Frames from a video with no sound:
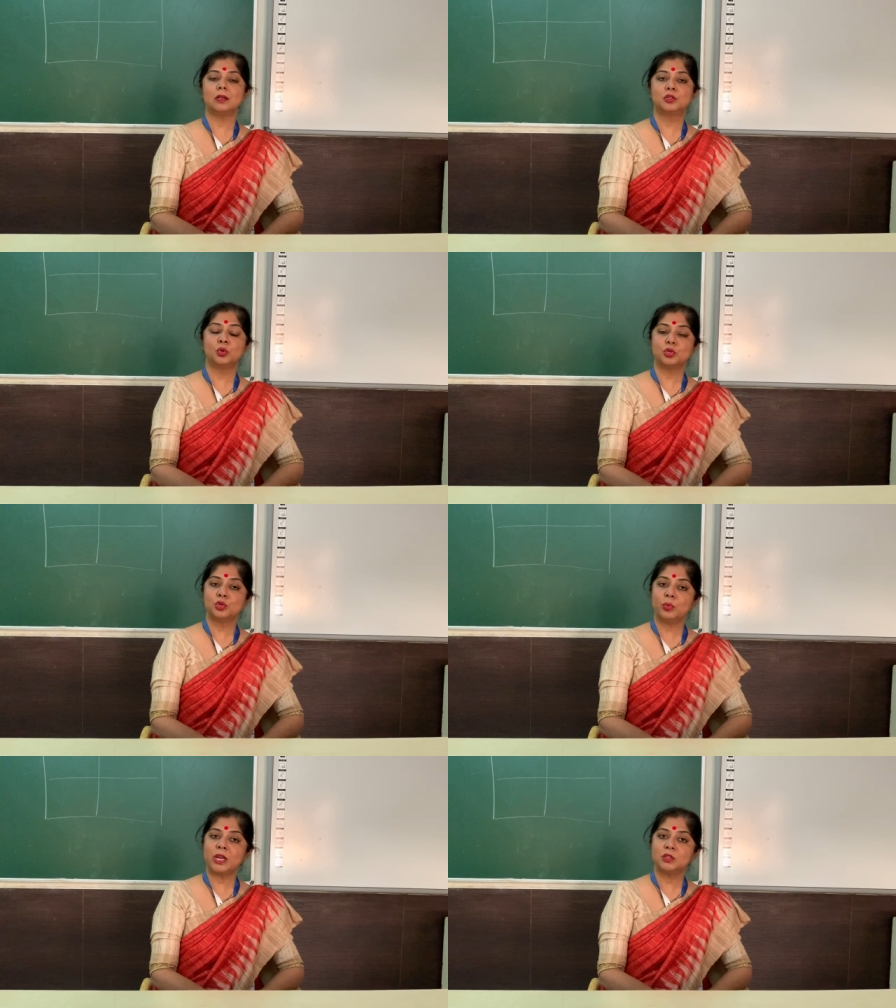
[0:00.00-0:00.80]
do,
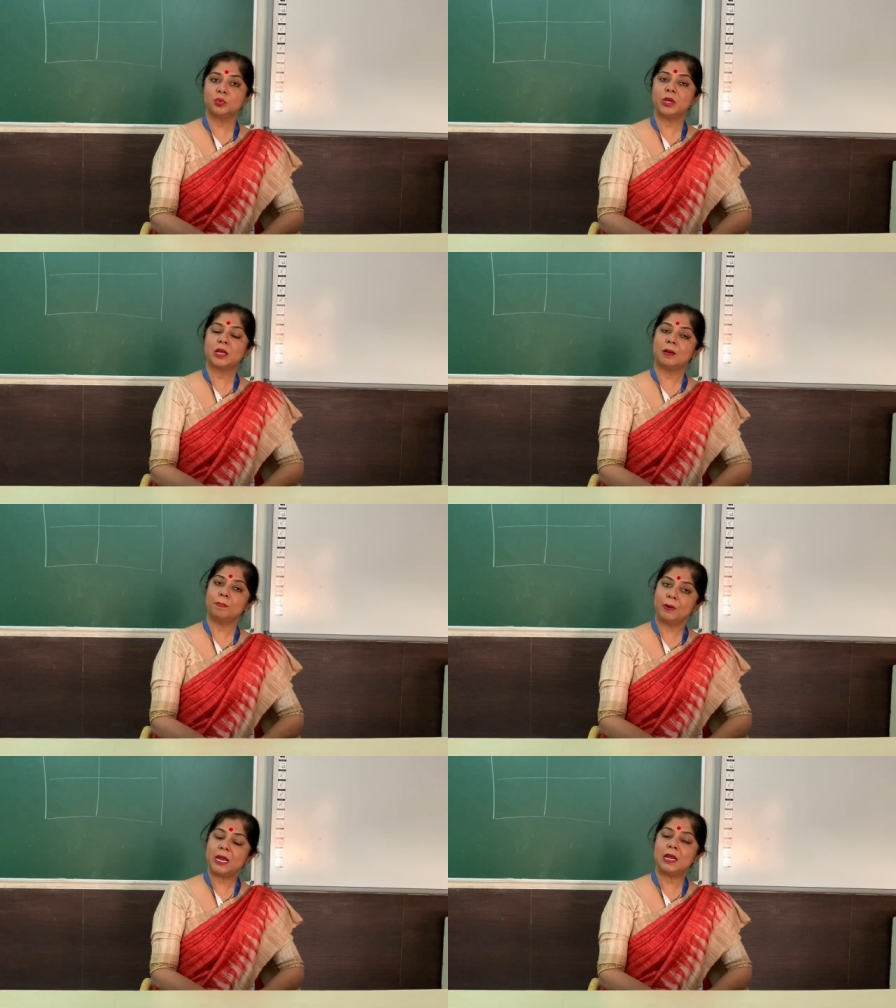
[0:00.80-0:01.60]
do we do we
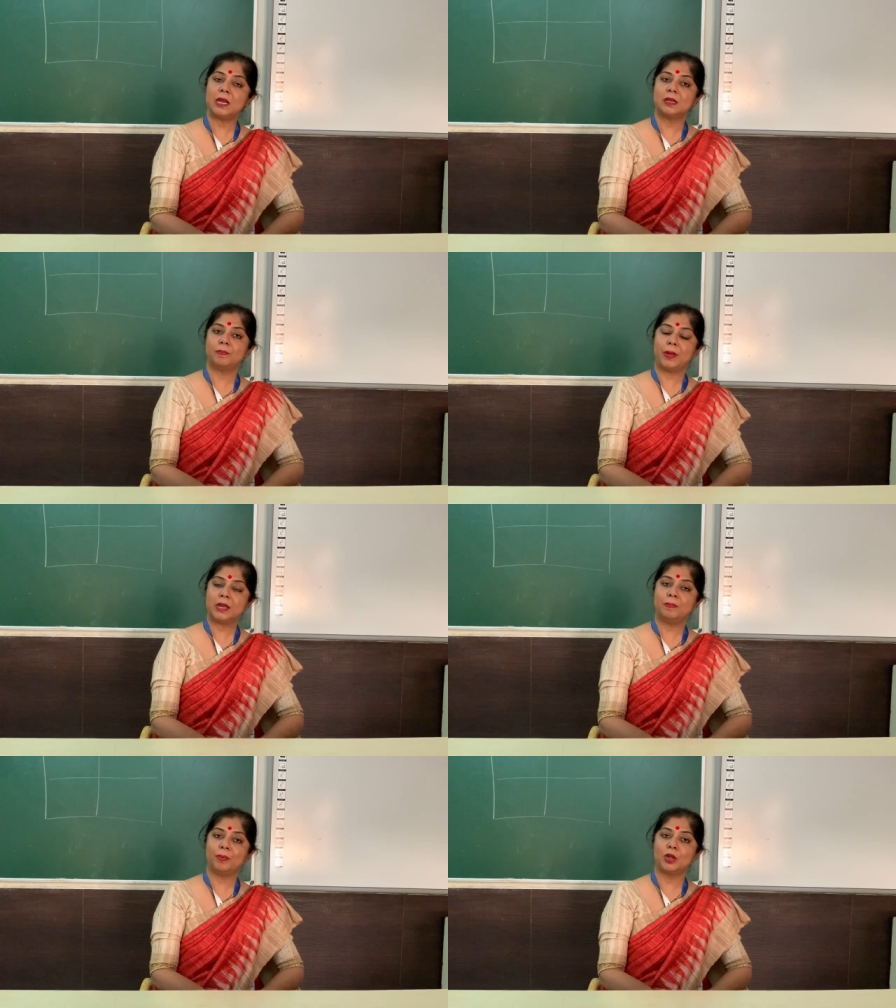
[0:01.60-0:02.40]
completely
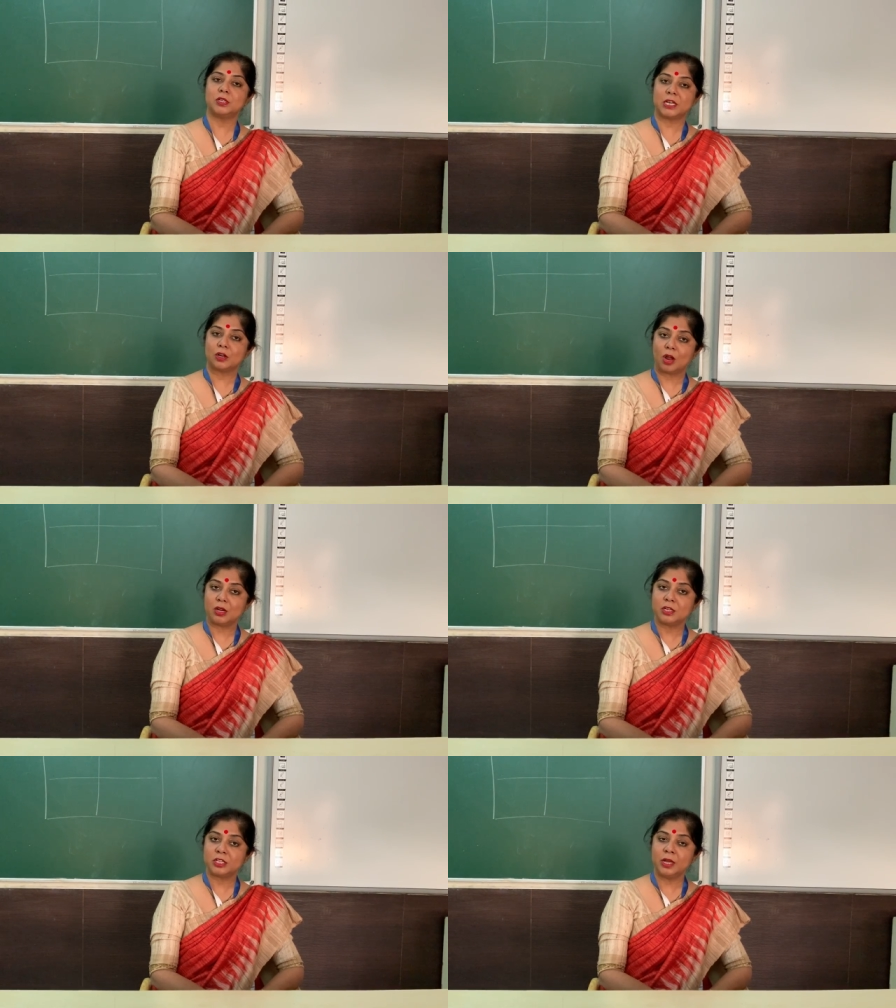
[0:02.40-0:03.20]
depend upon
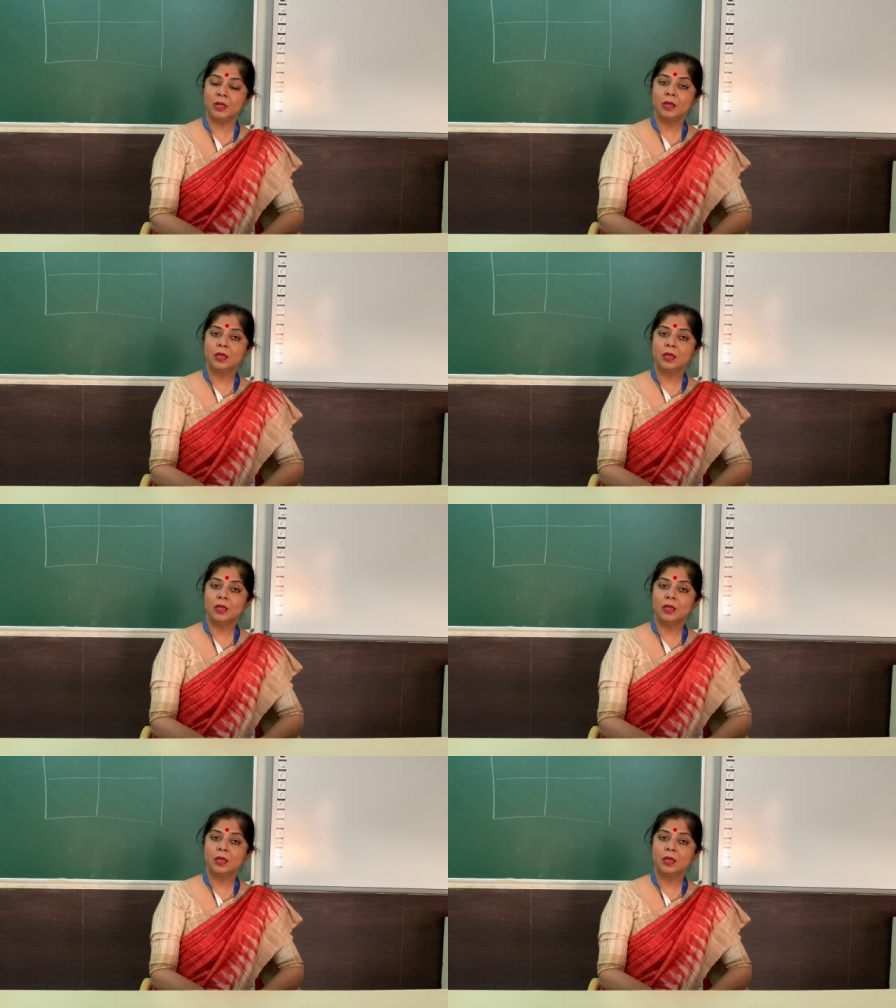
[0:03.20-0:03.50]
technology?